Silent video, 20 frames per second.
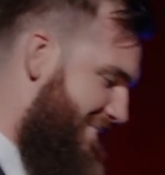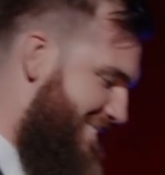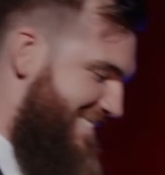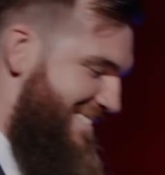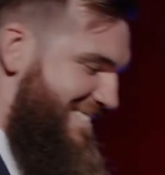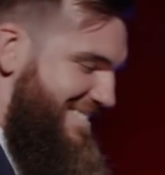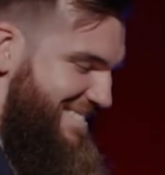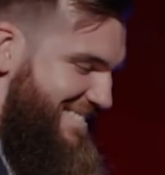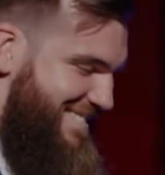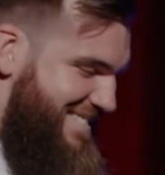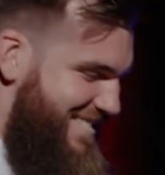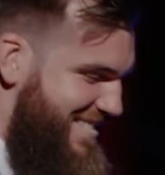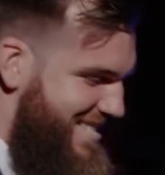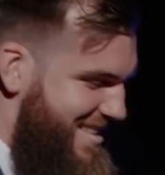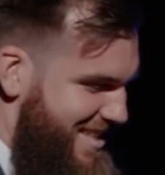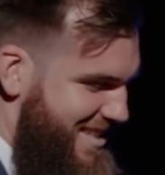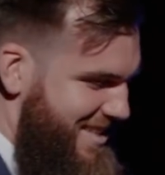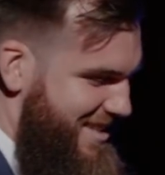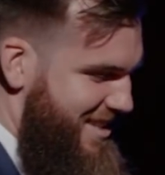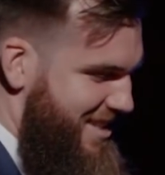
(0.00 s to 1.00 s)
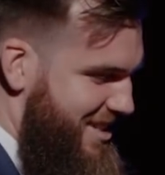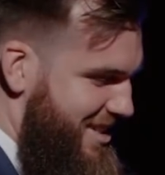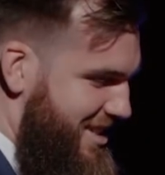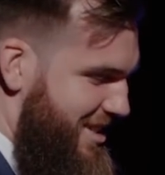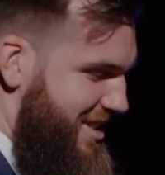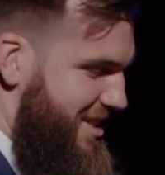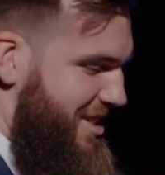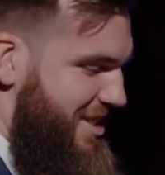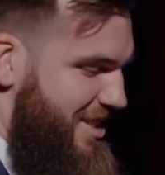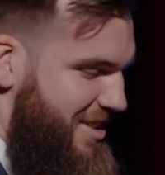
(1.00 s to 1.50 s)
If
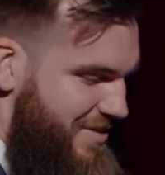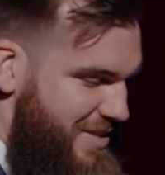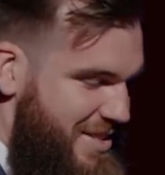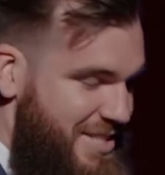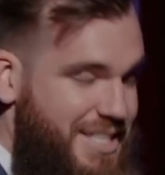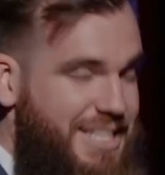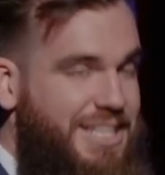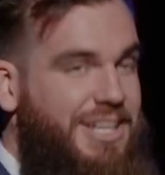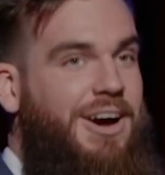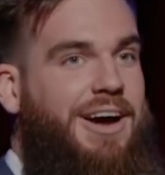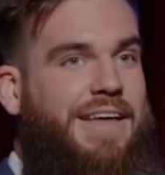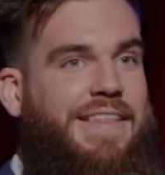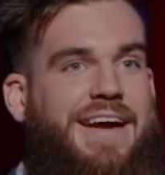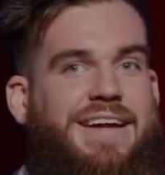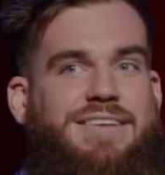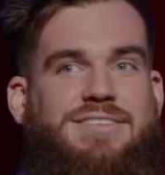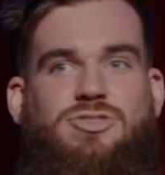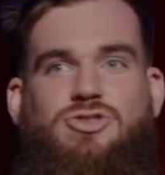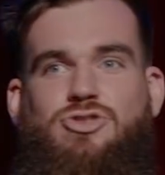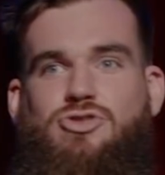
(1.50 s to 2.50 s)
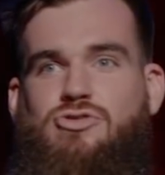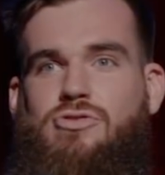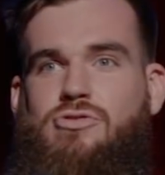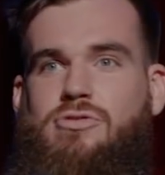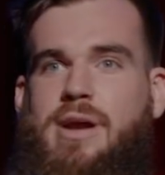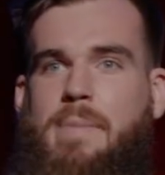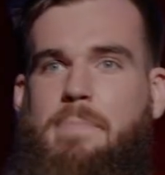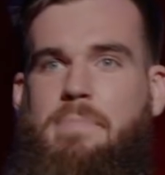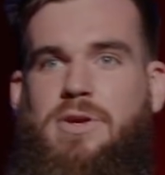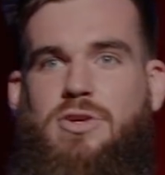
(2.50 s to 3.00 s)
you didn't like that,
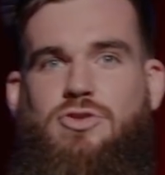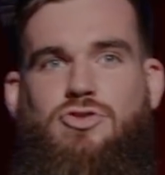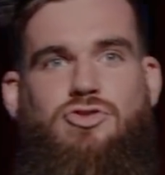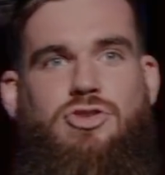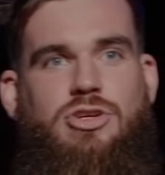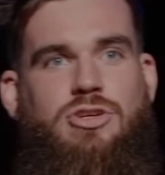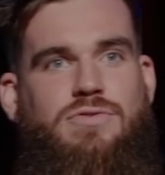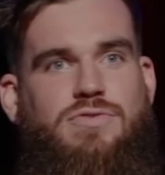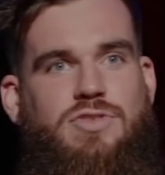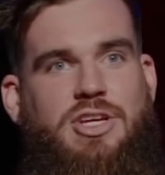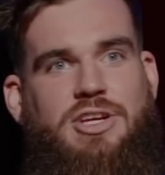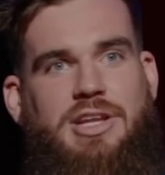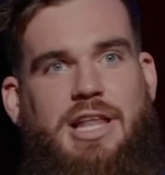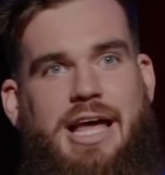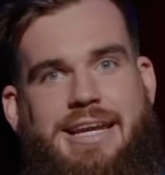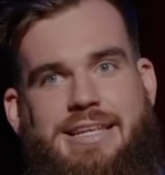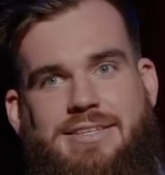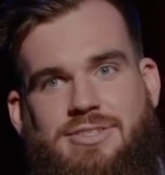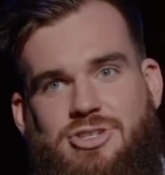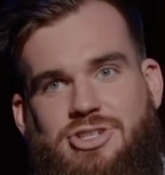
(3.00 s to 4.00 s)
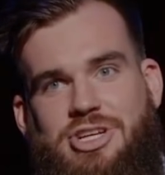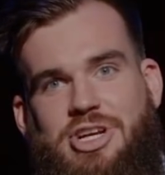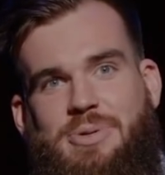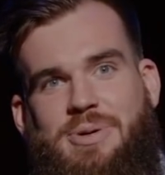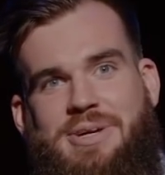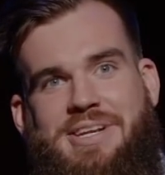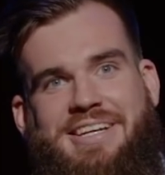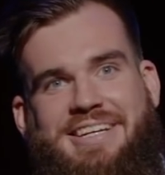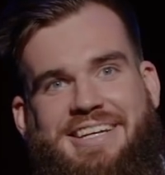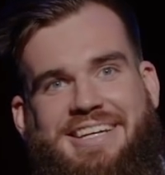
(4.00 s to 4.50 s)
strap yourselves in, ladies and
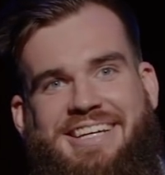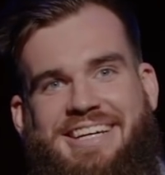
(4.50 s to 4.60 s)
gentlemen.